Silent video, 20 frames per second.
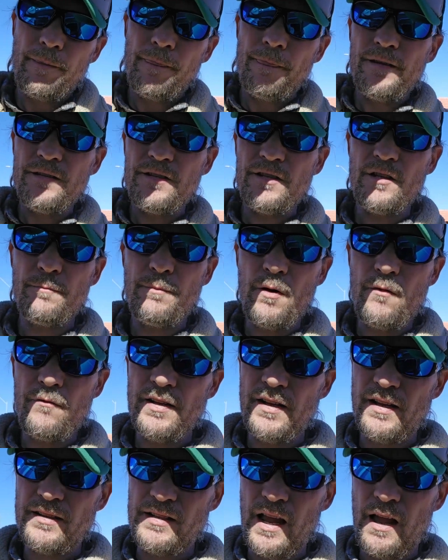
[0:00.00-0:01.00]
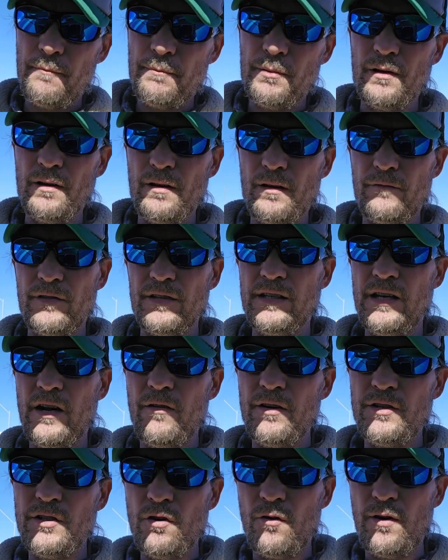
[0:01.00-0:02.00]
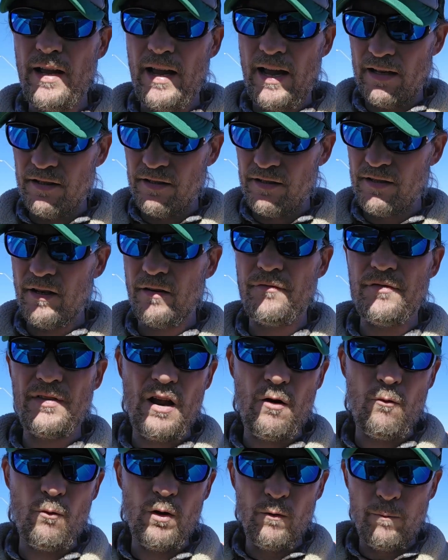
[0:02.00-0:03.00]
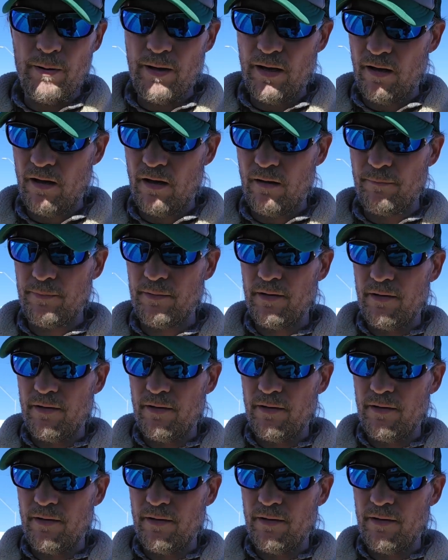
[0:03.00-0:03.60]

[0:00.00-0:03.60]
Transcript: This is a perfect example of the Territory Ahead stuff that I will pick up.